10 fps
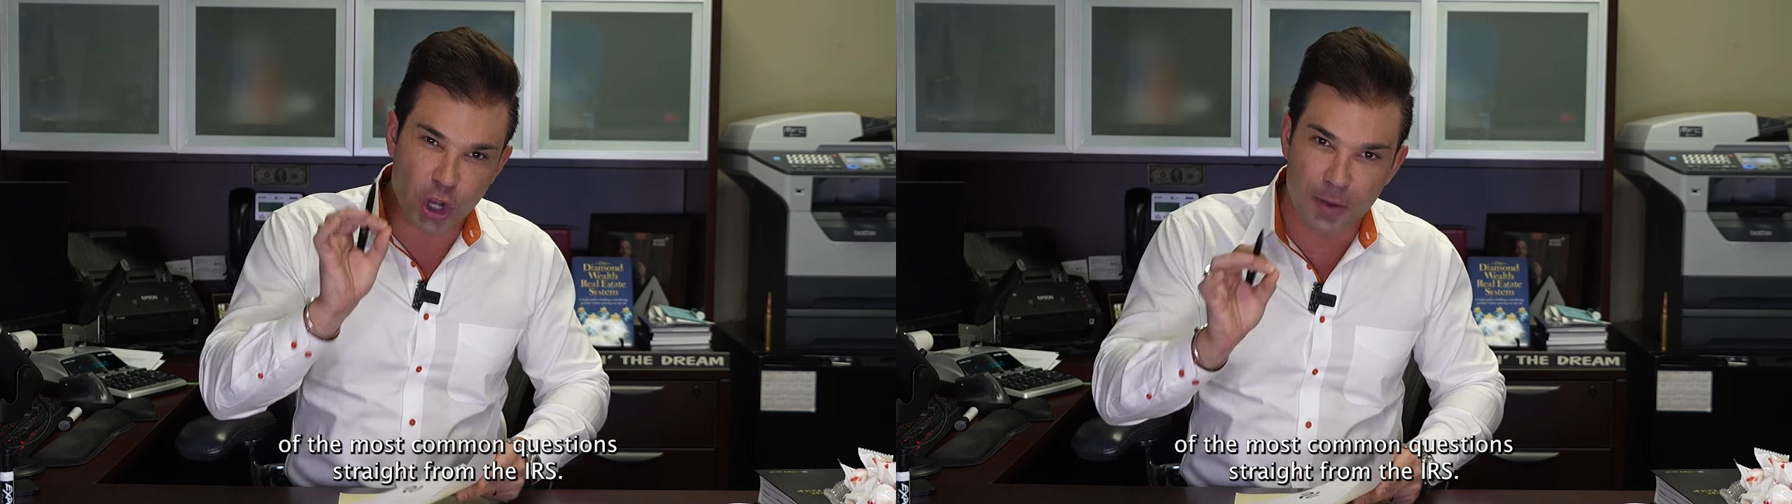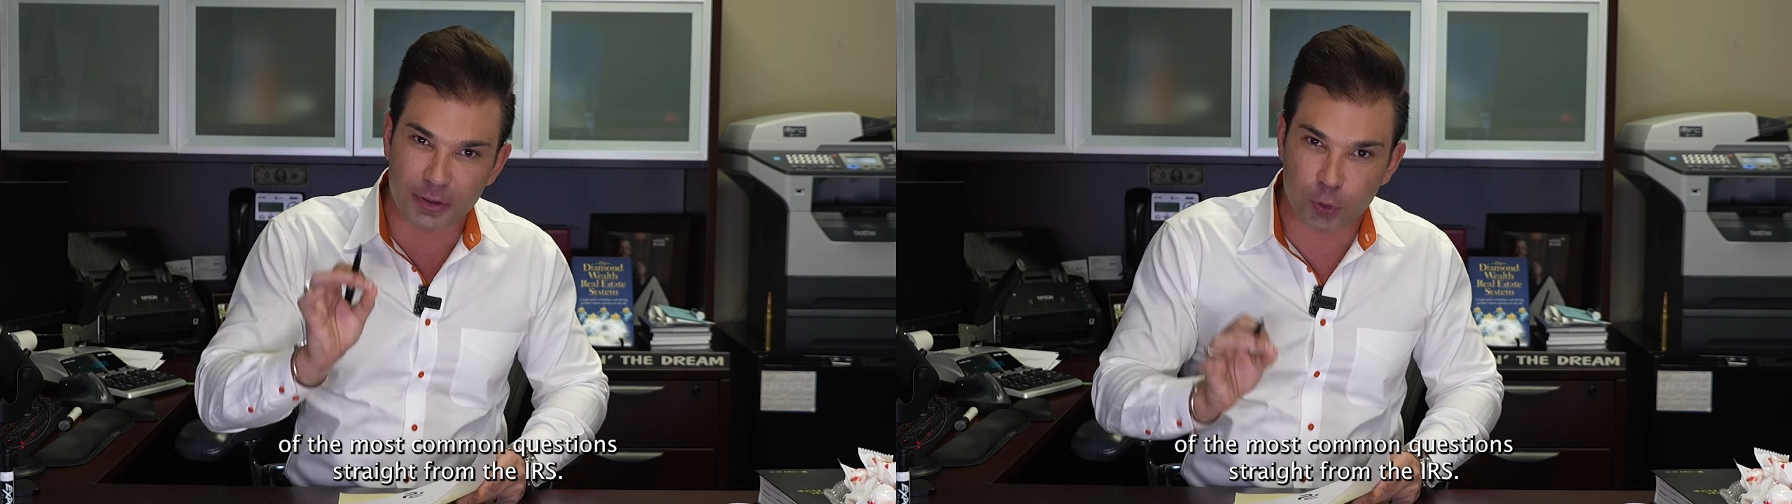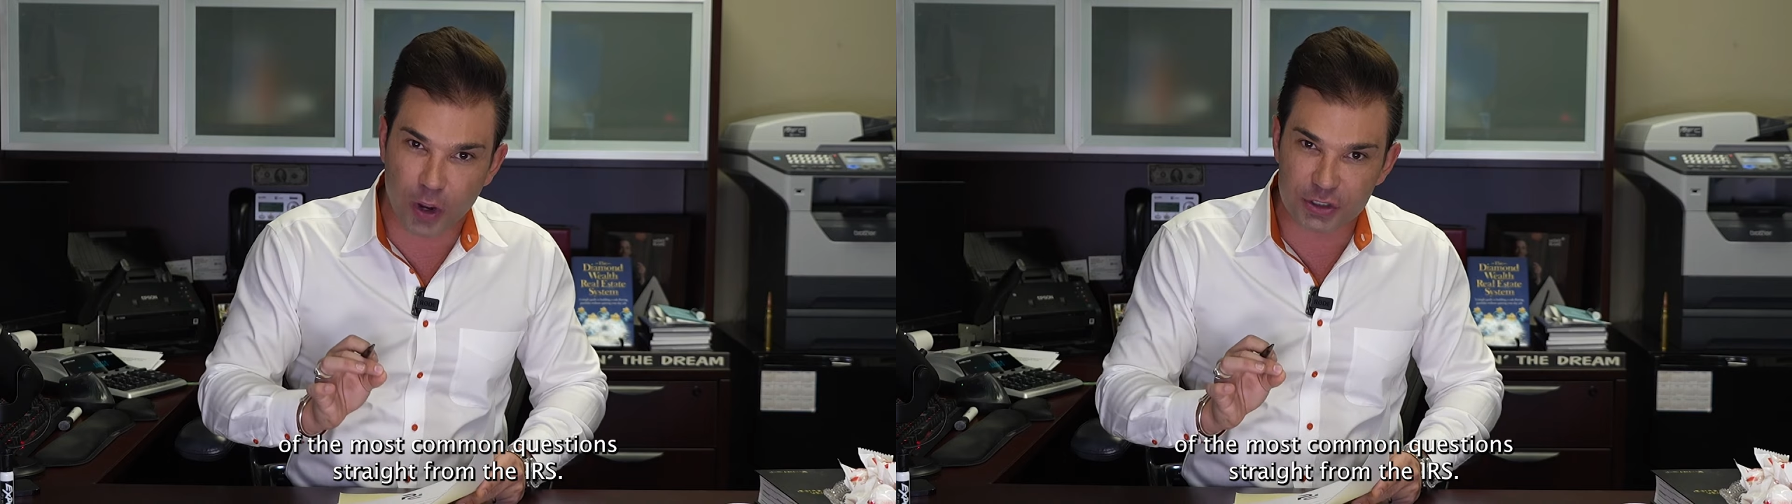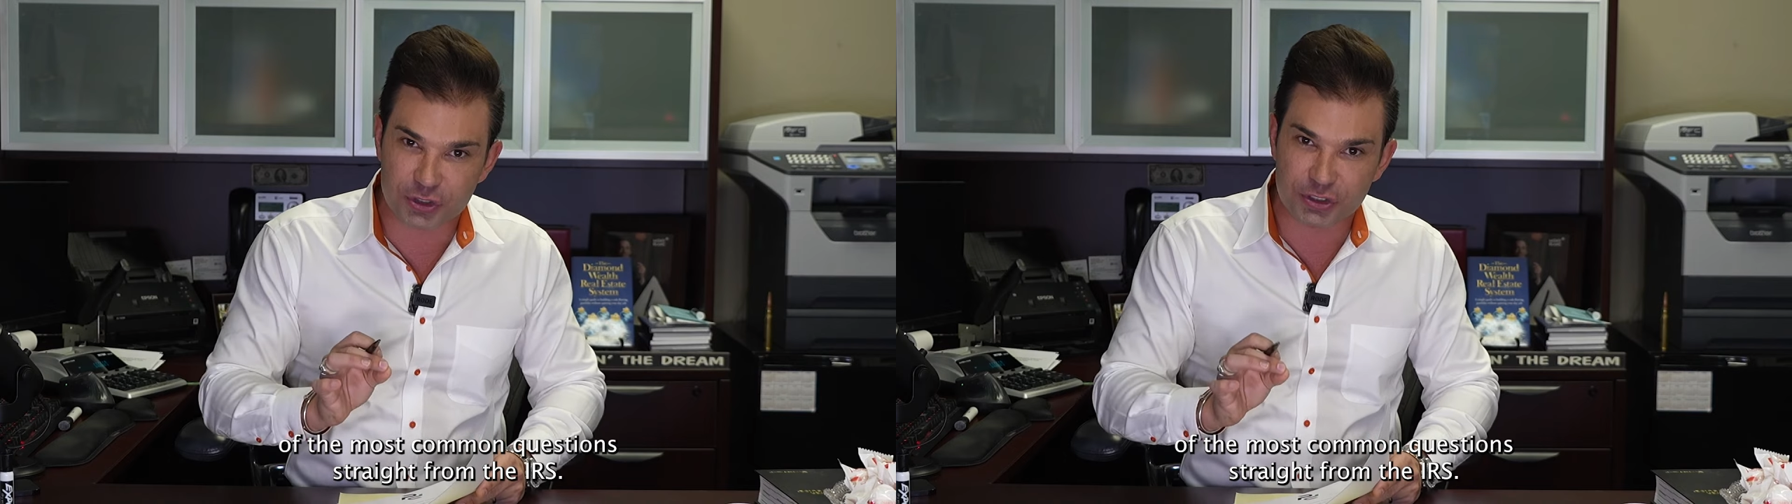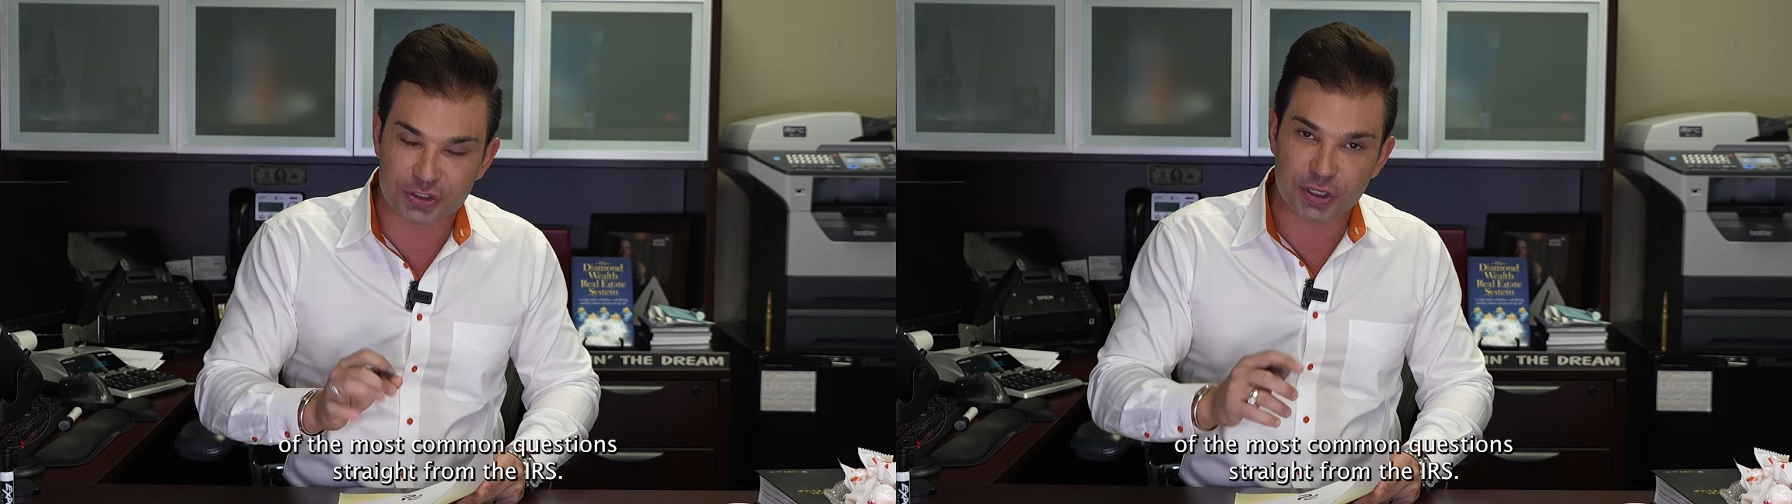common
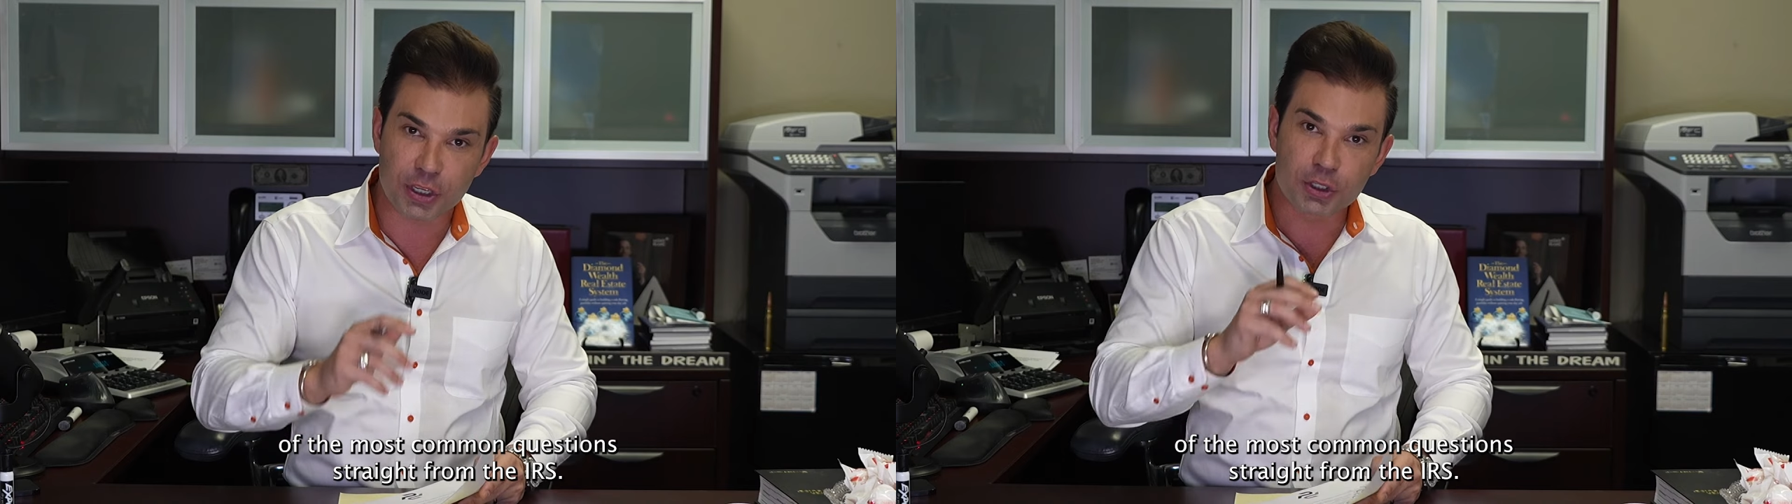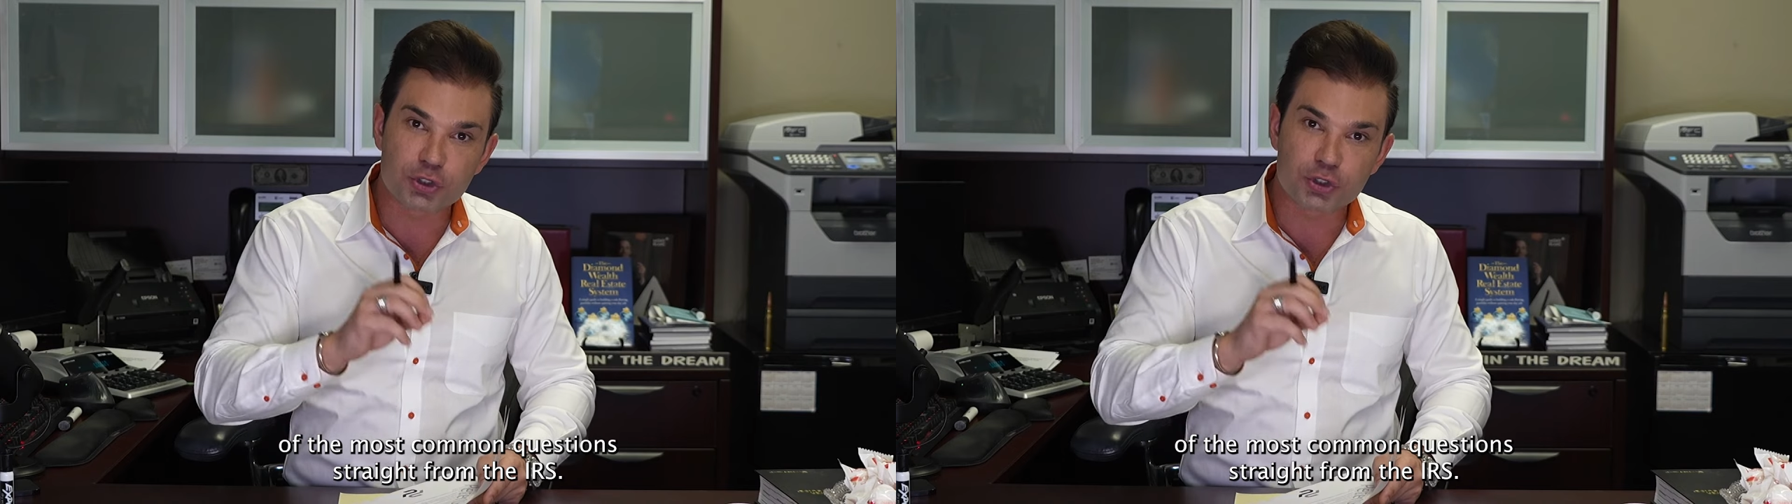questions